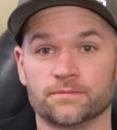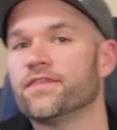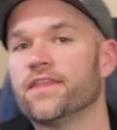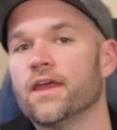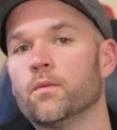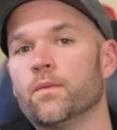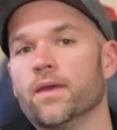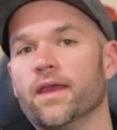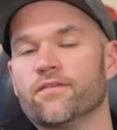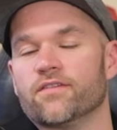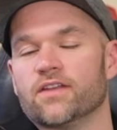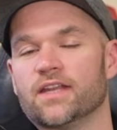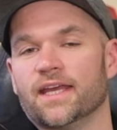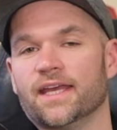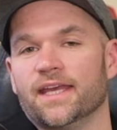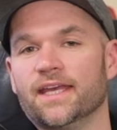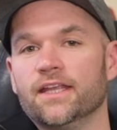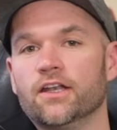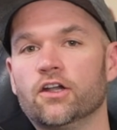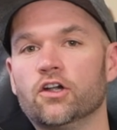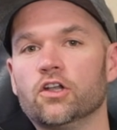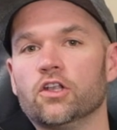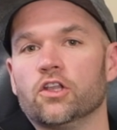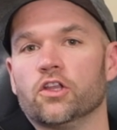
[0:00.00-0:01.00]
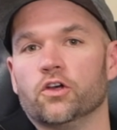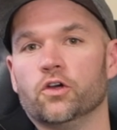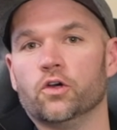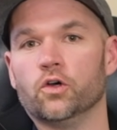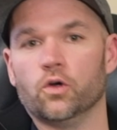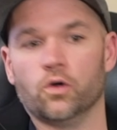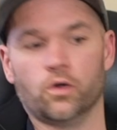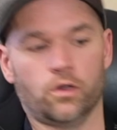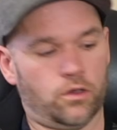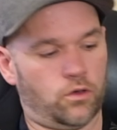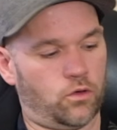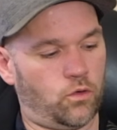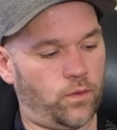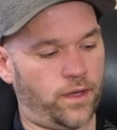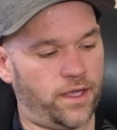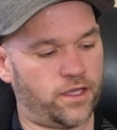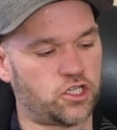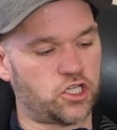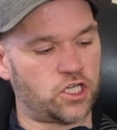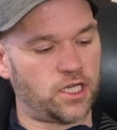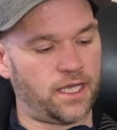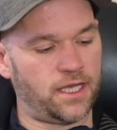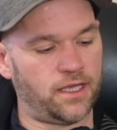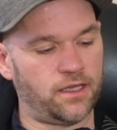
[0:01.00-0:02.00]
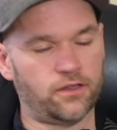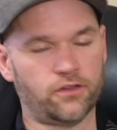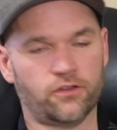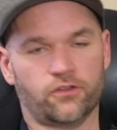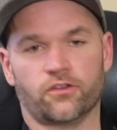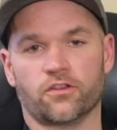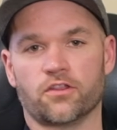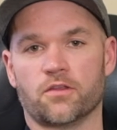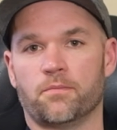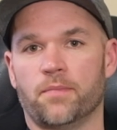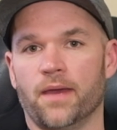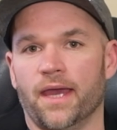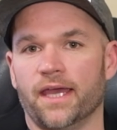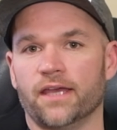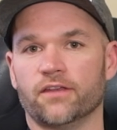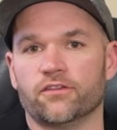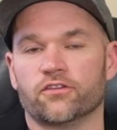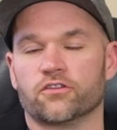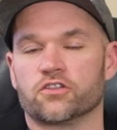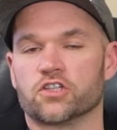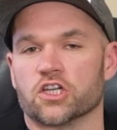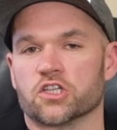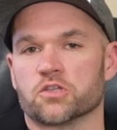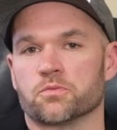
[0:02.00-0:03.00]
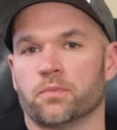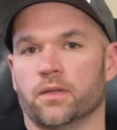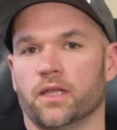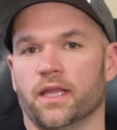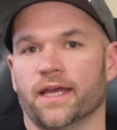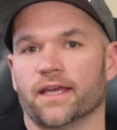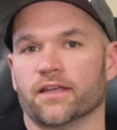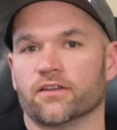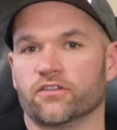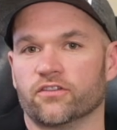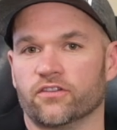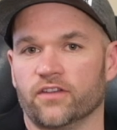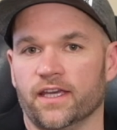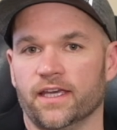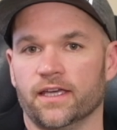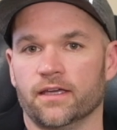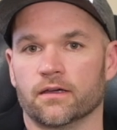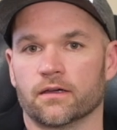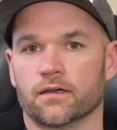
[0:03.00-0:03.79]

Then we have an interlude, which is the bass just playing C,